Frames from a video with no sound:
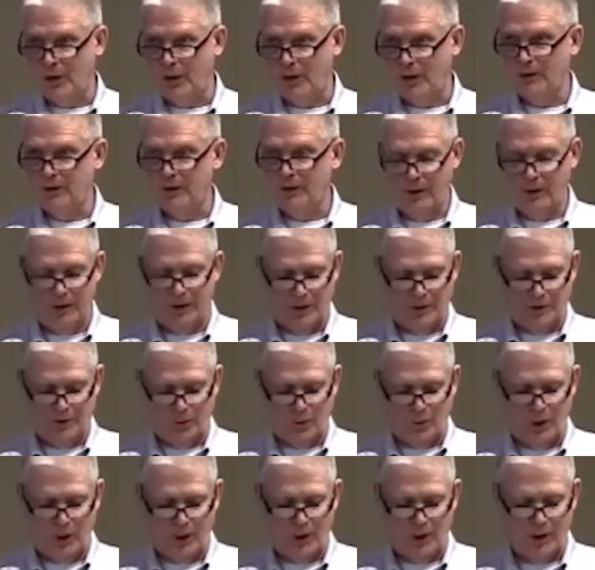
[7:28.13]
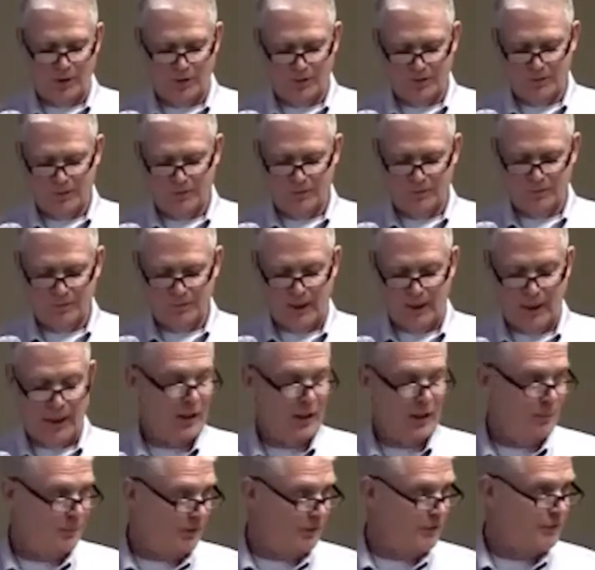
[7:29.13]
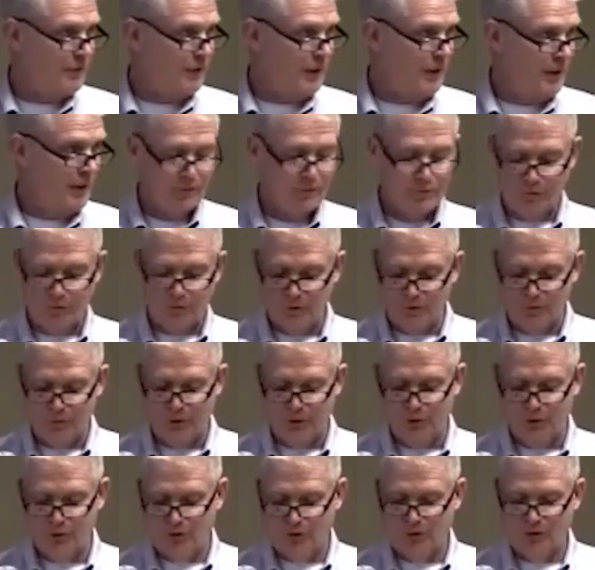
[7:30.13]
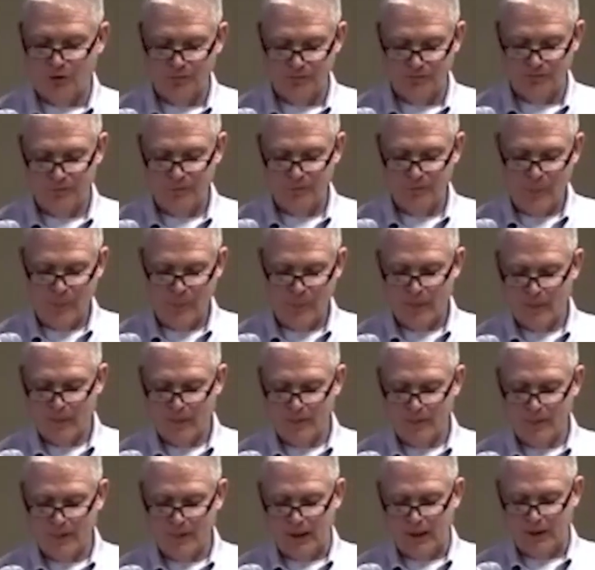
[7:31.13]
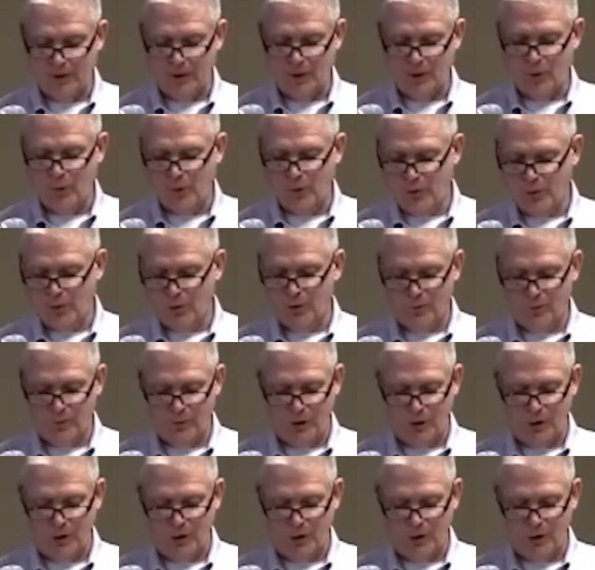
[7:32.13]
want it any other way. I am excited for the future. I know we will